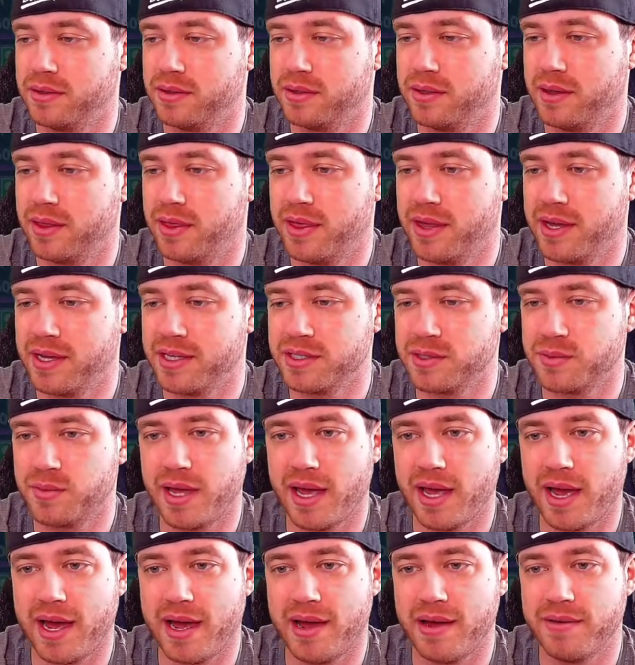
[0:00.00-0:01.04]
things, we
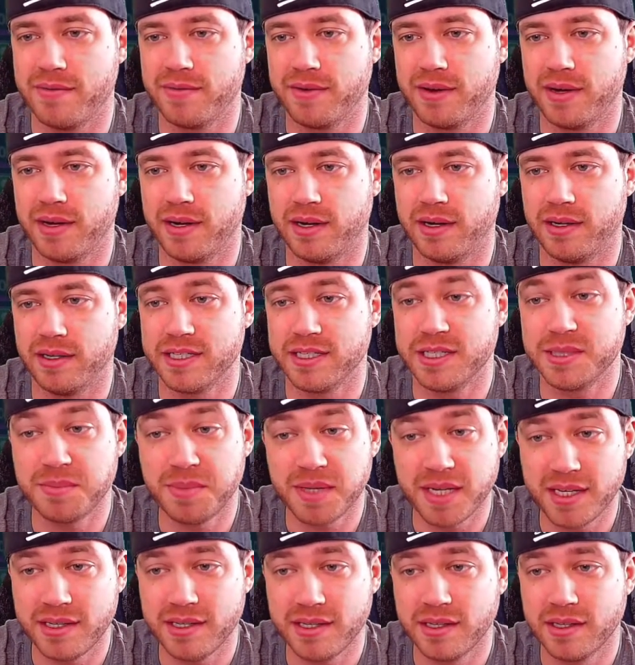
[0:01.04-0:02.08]
have
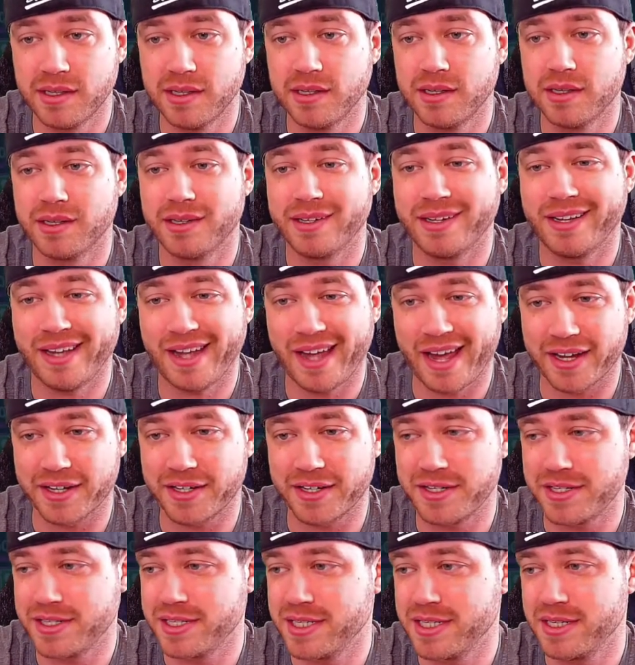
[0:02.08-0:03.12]
speed,
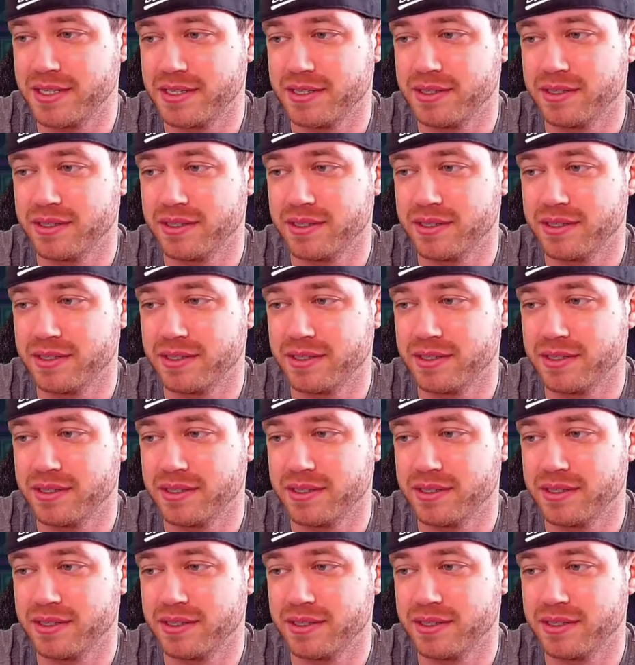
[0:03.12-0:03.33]
accuracy.